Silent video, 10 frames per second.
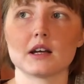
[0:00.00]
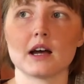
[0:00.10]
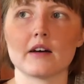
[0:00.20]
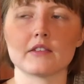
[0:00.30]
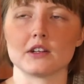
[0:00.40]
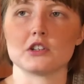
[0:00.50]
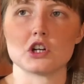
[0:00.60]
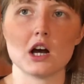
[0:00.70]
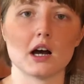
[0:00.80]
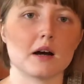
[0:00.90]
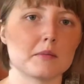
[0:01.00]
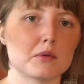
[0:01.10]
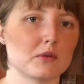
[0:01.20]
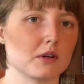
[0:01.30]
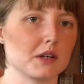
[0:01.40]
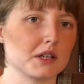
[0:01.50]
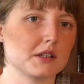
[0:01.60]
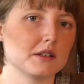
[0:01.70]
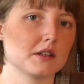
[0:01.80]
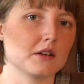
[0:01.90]
having a job
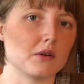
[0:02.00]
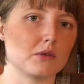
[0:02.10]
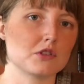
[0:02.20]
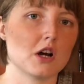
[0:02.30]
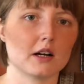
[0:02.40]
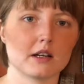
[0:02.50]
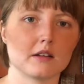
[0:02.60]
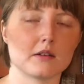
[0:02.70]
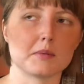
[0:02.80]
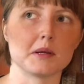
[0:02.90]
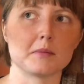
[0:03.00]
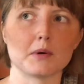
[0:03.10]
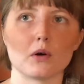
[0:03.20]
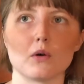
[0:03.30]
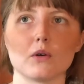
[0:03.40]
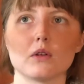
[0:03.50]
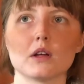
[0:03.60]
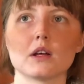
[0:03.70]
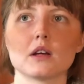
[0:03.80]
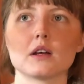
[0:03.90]
or, you know, talking to people
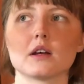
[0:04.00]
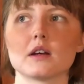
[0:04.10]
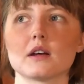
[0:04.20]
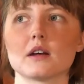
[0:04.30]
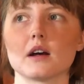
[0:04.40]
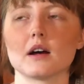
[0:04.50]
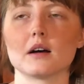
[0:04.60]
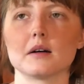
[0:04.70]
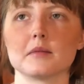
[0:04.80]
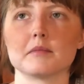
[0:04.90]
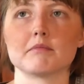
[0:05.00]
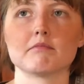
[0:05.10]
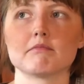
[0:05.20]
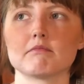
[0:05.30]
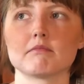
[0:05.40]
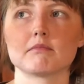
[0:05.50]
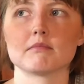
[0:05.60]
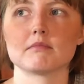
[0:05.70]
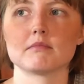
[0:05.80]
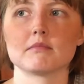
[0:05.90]

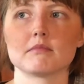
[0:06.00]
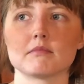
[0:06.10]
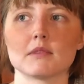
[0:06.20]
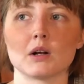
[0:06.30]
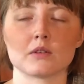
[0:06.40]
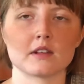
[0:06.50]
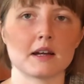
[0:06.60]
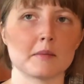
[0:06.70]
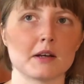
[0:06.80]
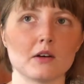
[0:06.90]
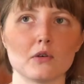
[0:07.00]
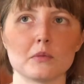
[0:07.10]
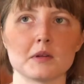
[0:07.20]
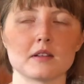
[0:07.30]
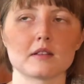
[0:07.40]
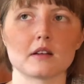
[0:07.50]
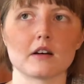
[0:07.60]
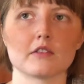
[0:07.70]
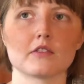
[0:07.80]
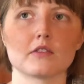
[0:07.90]
outside of my home and
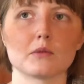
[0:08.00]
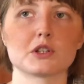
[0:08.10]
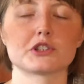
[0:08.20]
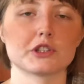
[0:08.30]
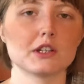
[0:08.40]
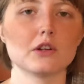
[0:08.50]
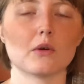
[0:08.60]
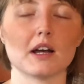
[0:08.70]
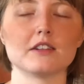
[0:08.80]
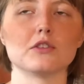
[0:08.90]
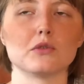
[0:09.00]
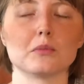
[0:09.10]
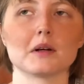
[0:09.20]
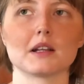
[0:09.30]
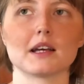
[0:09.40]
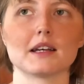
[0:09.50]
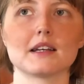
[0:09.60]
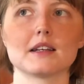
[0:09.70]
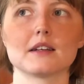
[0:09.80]
stuff, which, you know, I do, but like,